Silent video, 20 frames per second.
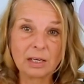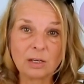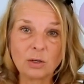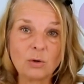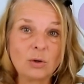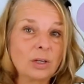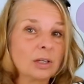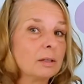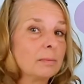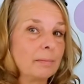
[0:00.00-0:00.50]

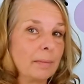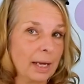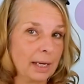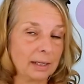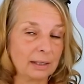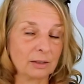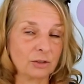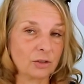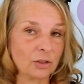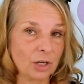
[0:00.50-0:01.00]
you can
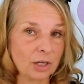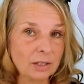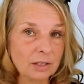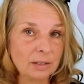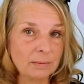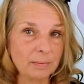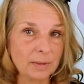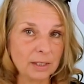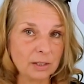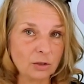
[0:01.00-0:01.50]
make
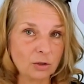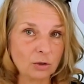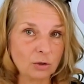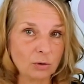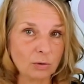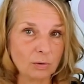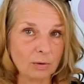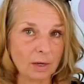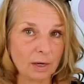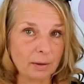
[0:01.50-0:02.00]
adjustments
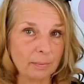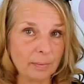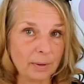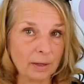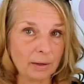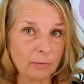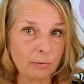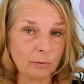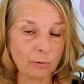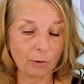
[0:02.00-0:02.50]
to them
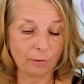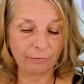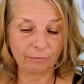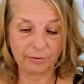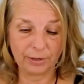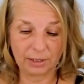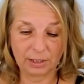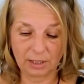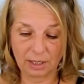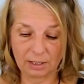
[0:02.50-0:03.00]
for
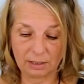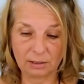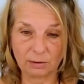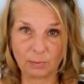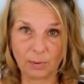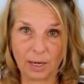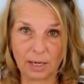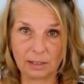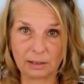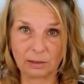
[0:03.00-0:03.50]
fit as
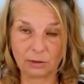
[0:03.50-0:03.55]
well.